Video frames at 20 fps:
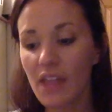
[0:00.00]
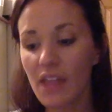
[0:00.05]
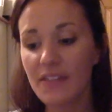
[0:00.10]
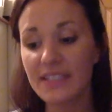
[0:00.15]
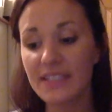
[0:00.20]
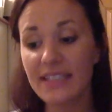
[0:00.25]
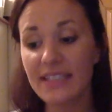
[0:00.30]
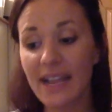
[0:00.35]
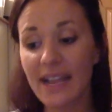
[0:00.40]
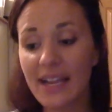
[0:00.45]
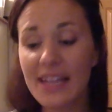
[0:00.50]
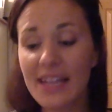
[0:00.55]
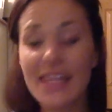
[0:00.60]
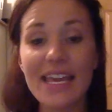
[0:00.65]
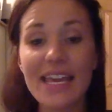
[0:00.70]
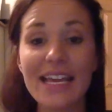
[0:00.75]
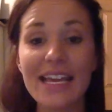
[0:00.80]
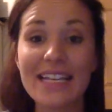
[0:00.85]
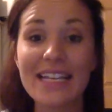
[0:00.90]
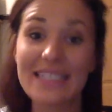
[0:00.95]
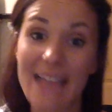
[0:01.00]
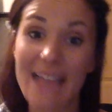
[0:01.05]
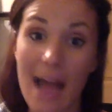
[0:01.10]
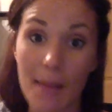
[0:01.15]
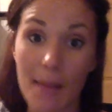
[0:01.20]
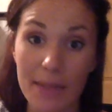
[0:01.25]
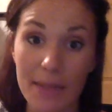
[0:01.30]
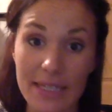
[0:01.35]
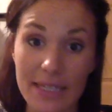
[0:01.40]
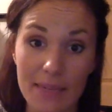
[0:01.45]
The second thing is
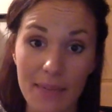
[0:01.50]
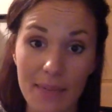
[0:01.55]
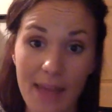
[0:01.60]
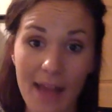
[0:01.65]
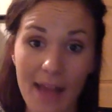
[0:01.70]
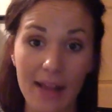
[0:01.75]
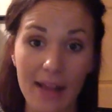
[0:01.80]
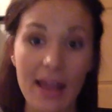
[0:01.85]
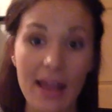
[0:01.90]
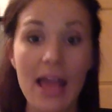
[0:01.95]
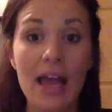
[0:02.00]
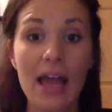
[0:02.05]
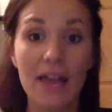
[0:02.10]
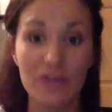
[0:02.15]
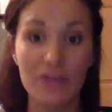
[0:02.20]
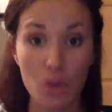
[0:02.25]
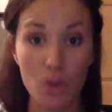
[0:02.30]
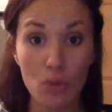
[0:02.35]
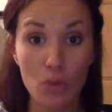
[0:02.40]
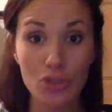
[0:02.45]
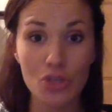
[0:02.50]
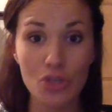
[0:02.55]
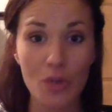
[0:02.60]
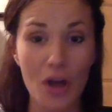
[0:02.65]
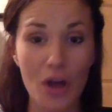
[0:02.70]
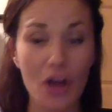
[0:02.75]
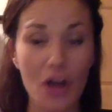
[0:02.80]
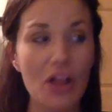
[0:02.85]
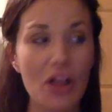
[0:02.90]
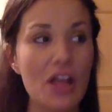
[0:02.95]
commenting back. I've told you
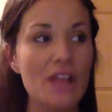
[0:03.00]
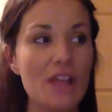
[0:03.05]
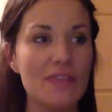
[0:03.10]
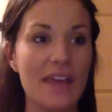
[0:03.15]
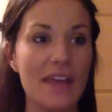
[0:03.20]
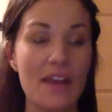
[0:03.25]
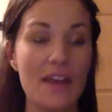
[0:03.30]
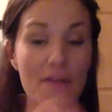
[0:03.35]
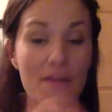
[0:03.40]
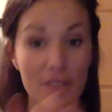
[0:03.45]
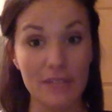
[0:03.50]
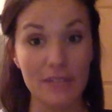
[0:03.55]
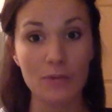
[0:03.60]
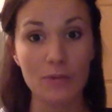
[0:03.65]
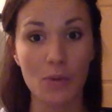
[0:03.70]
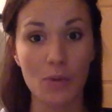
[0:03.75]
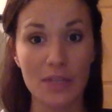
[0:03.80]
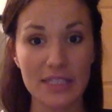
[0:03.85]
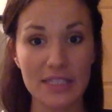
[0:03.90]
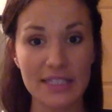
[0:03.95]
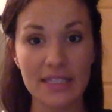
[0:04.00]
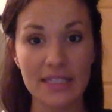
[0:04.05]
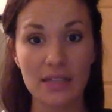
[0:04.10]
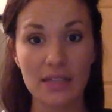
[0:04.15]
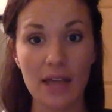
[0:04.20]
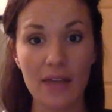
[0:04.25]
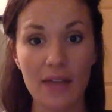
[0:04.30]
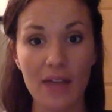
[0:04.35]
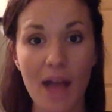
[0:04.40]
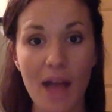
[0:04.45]
all that Facebook wants to see a
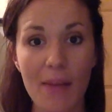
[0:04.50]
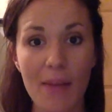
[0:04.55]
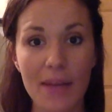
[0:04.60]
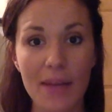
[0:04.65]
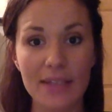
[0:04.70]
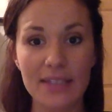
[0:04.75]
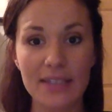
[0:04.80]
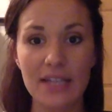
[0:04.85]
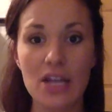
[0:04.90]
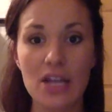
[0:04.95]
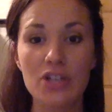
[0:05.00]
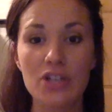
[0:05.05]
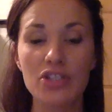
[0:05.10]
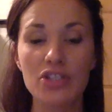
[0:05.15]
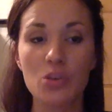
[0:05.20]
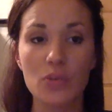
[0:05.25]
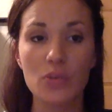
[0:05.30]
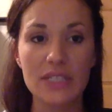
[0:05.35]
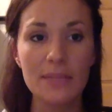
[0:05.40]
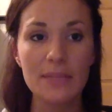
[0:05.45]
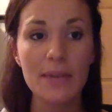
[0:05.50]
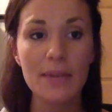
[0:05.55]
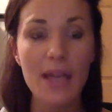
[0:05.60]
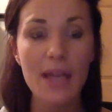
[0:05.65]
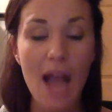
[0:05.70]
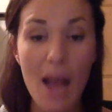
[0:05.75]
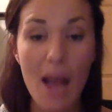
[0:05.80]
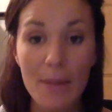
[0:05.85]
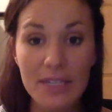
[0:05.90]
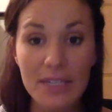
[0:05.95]
lot of comments. So when somebody
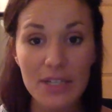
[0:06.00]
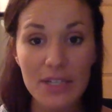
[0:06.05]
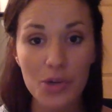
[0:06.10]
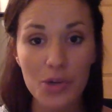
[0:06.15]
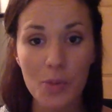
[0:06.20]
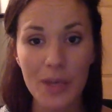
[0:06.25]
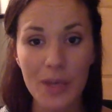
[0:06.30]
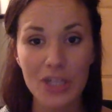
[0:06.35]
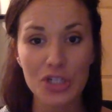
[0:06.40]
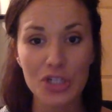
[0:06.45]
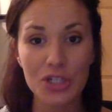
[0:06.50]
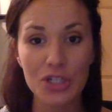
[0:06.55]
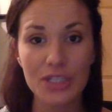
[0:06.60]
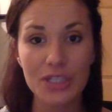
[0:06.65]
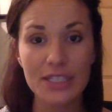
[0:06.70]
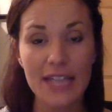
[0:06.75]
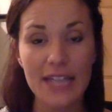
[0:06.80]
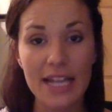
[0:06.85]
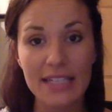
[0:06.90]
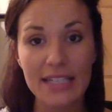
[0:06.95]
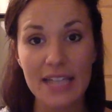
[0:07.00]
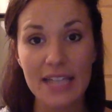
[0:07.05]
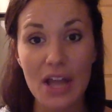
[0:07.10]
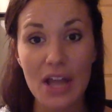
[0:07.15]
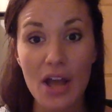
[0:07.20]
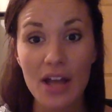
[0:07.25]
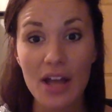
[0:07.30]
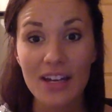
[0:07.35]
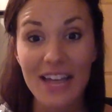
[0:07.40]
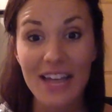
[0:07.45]
comments on your picture and says,
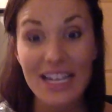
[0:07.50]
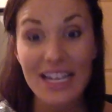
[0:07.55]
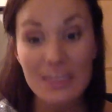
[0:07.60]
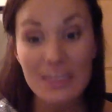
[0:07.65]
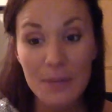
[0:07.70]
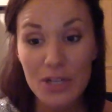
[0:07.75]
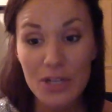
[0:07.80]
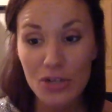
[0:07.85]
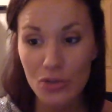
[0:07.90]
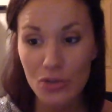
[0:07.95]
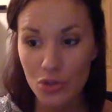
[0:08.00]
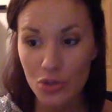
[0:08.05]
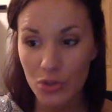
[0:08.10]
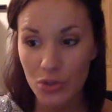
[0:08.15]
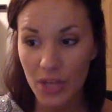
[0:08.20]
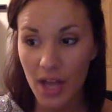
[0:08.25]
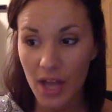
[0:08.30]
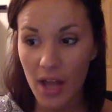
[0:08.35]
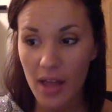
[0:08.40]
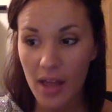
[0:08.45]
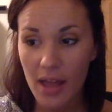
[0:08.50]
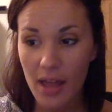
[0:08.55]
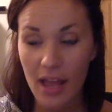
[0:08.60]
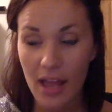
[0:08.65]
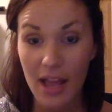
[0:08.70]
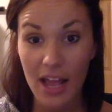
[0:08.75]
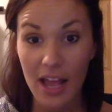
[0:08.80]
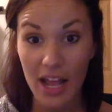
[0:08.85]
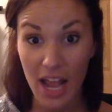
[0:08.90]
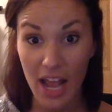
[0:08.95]
"Nice picture, Julia,"
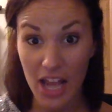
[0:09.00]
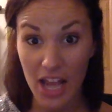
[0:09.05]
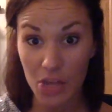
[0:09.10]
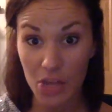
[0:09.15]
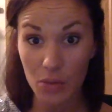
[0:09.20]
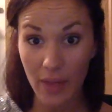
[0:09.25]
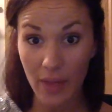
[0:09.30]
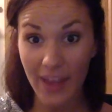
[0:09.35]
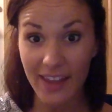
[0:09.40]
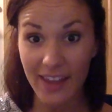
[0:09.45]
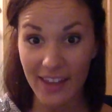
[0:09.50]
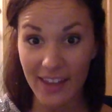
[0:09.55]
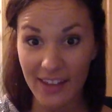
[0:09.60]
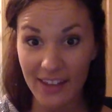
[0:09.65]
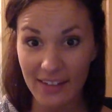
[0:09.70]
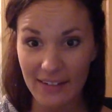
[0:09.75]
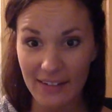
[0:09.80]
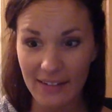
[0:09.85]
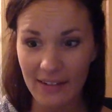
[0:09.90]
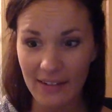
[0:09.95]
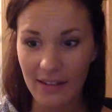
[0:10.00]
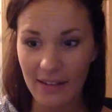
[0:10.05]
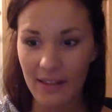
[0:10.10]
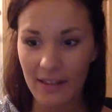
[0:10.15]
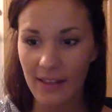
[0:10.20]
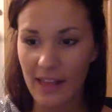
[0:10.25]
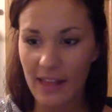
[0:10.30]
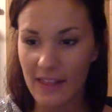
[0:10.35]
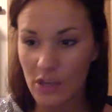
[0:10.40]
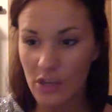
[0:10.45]
and you like it,
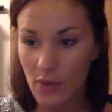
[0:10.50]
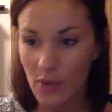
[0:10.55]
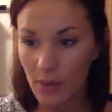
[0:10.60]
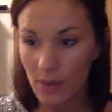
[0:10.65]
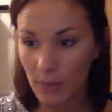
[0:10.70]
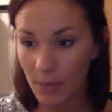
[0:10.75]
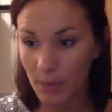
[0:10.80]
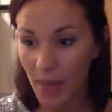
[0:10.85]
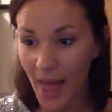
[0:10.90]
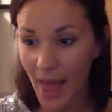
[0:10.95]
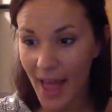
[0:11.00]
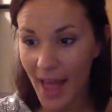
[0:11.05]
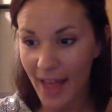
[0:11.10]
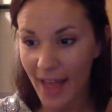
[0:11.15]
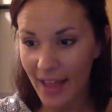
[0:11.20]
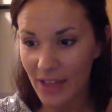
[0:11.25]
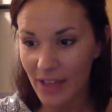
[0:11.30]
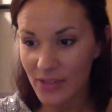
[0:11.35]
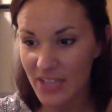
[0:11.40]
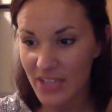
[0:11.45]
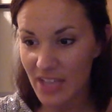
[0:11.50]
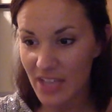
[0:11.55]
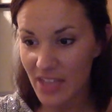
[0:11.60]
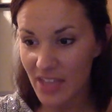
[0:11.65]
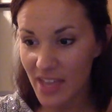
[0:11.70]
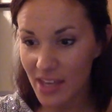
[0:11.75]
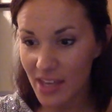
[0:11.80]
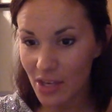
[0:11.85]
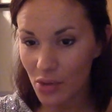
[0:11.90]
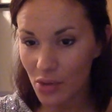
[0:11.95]
and then you hit reply and you say
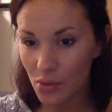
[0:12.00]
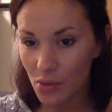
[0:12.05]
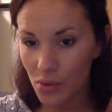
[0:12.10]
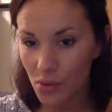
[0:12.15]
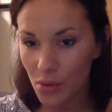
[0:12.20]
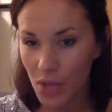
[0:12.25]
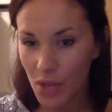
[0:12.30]
thank you,